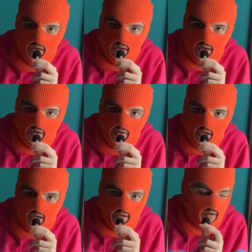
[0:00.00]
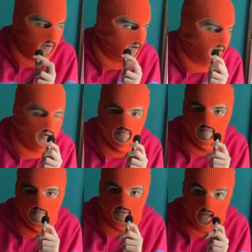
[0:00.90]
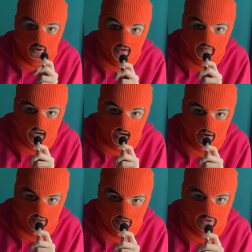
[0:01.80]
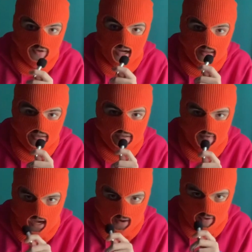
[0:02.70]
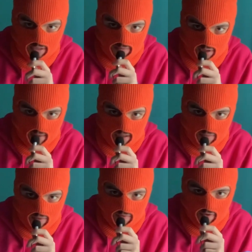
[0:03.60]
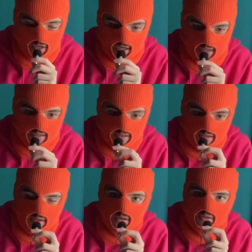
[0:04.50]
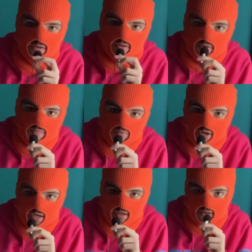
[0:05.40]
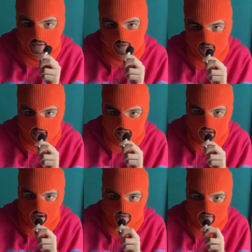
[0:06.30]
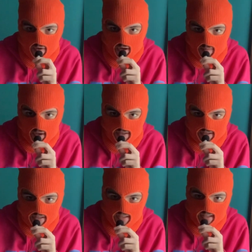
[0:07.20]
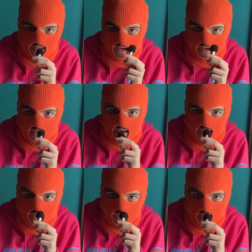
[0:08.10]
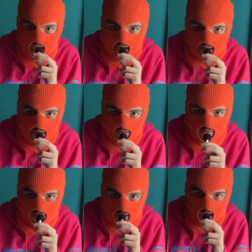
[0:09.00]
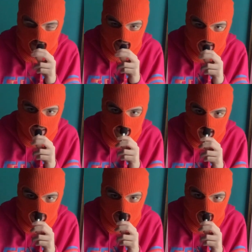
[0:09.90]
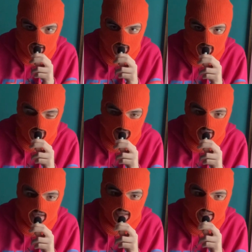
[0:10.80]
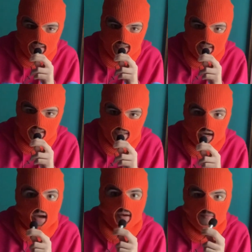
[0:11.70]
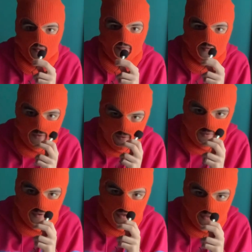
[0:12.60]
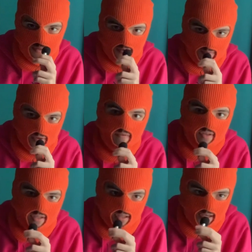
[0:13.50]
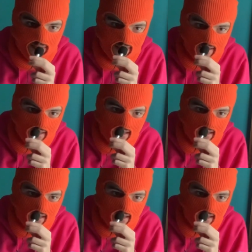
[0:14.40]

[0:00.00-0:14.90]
Okay, now I've got the track list of IRYS put up on the board for you guys. Took a little break, looked over the stuff. As you can see, I added the little black piece on top of the microphone because I reviewed those previous clips